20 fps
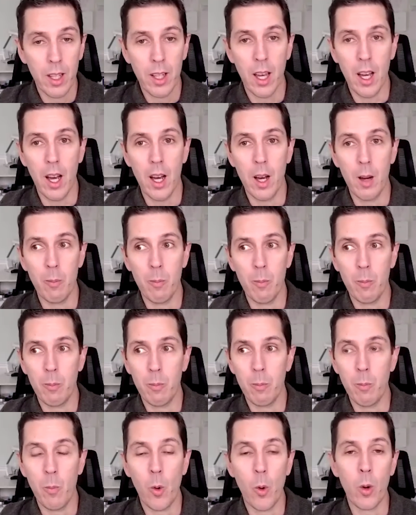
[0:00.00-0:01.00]
Um,
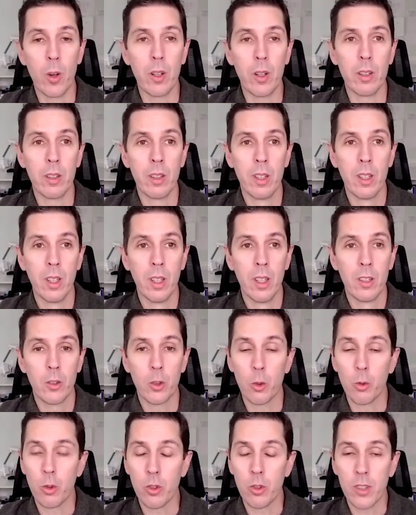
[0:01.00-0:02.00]
more
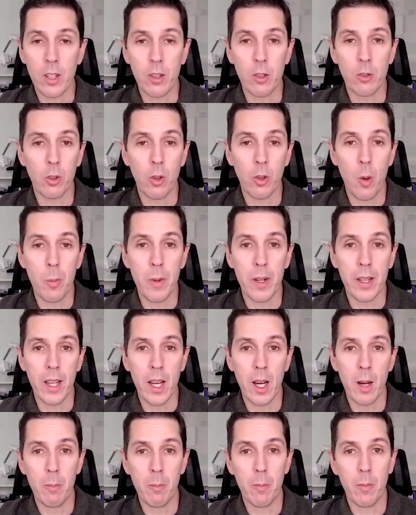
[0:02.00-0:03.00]
surgery centers are opening
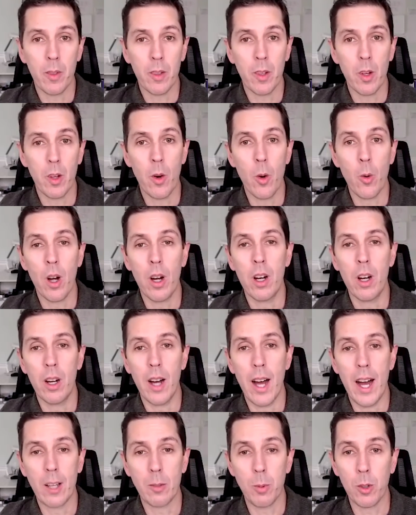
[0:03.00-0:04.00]
up. Oh, uh,
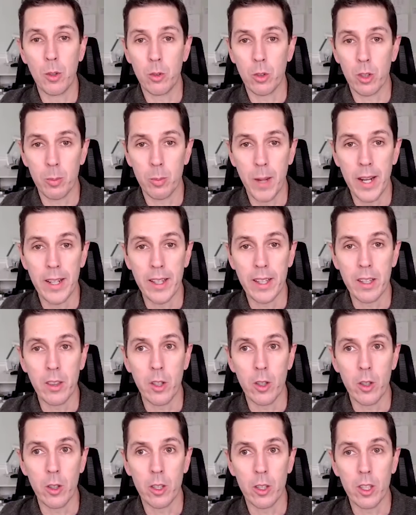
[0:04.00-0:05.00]
hospitals are expanding
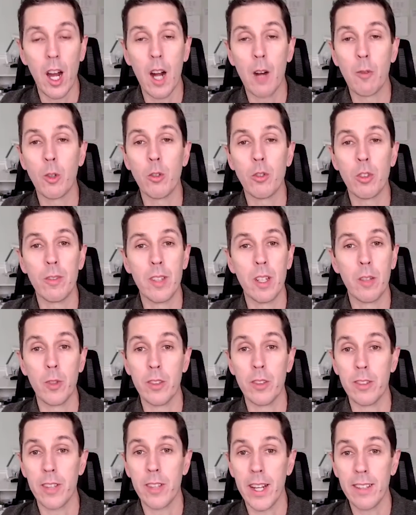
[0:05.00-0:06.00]
their coverage at
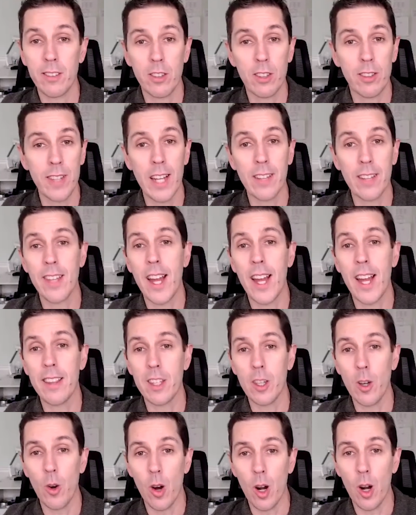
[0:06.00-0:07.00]
different sites just outside of
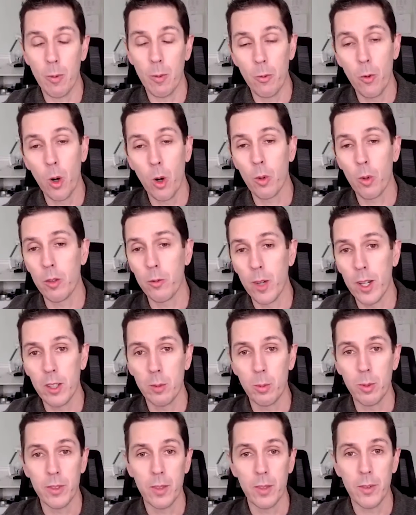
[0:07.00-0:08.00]
the OR. Before we were very
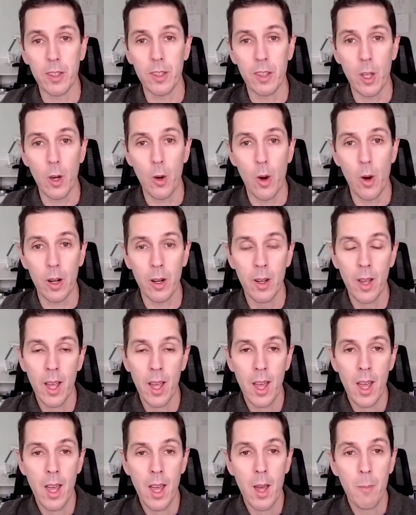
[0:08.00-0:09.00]
specific to the OR,
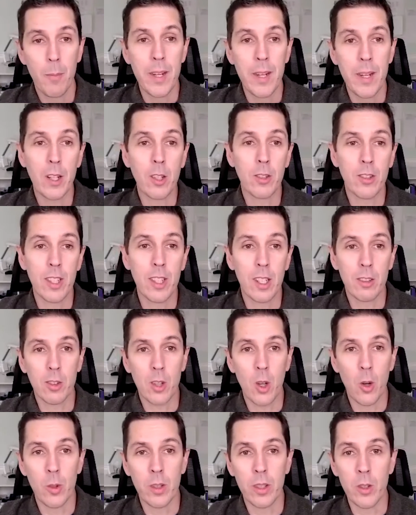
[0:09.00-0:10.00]
but now you're seeing us
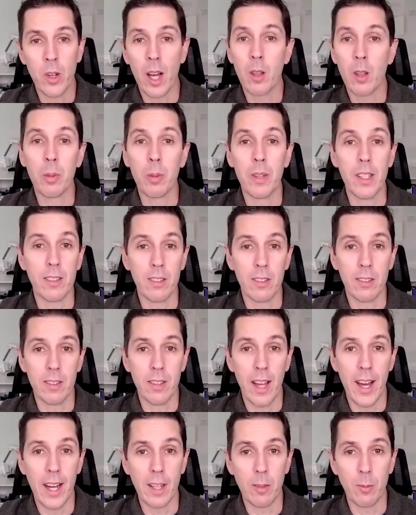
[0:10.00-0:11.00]
go into other places in
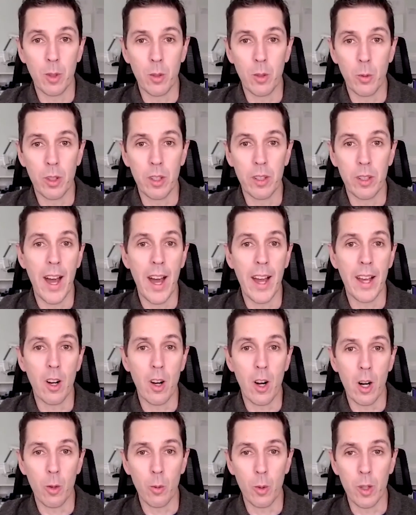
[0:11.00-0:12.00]
the hospital. We're in
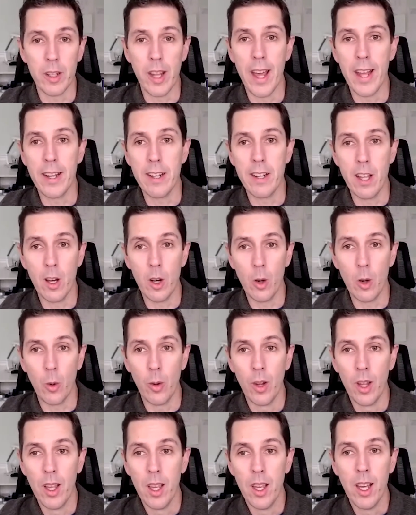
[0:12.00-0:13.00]
IR, we're in endo,
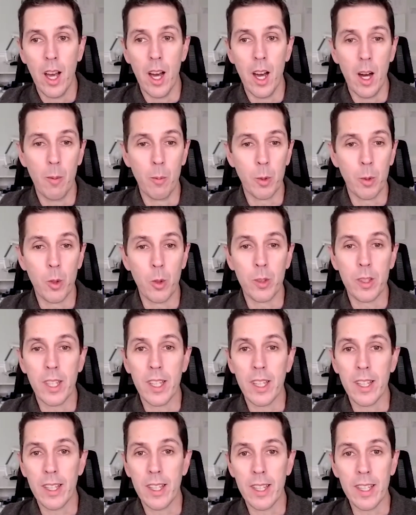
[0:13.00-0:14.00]
um, we're doing
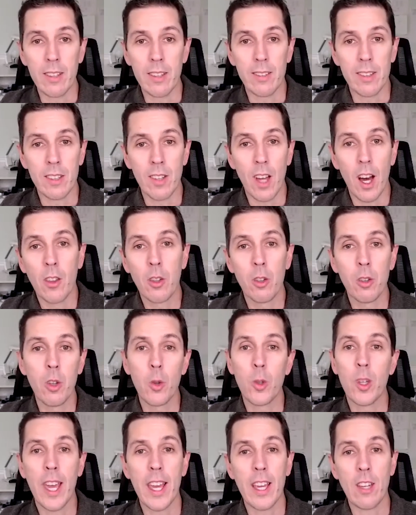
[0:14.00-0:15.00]
TEs, these other
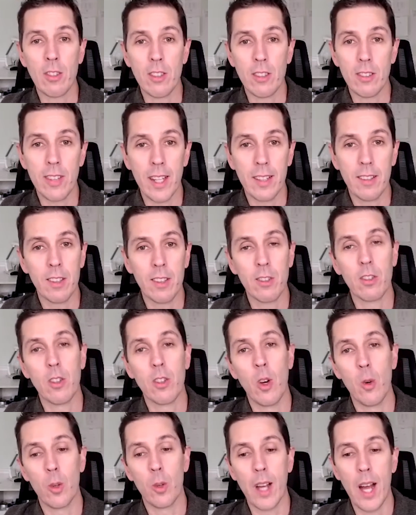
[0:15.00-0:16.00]
locations that just
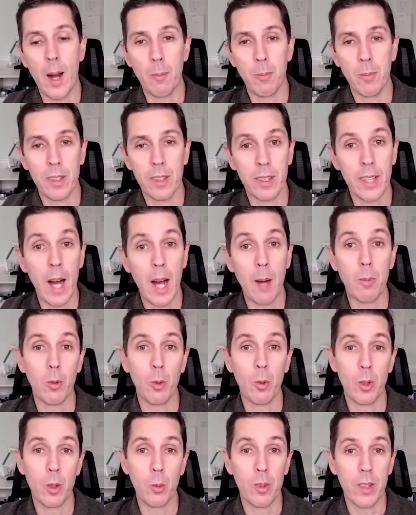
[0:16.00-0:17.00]
don't comp- encompass
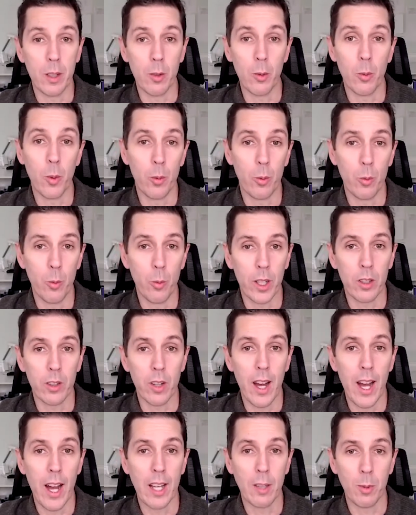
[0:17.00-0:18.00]
what you would think of what regular
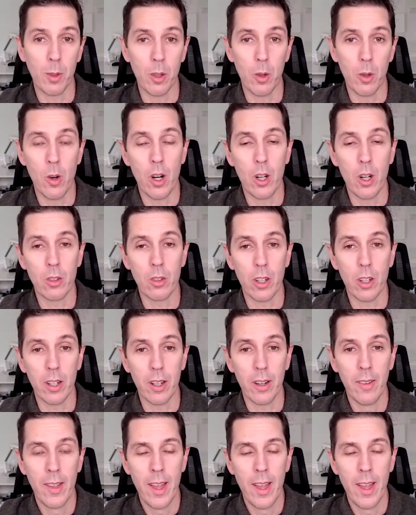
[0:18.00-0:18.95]
hospital ORs are.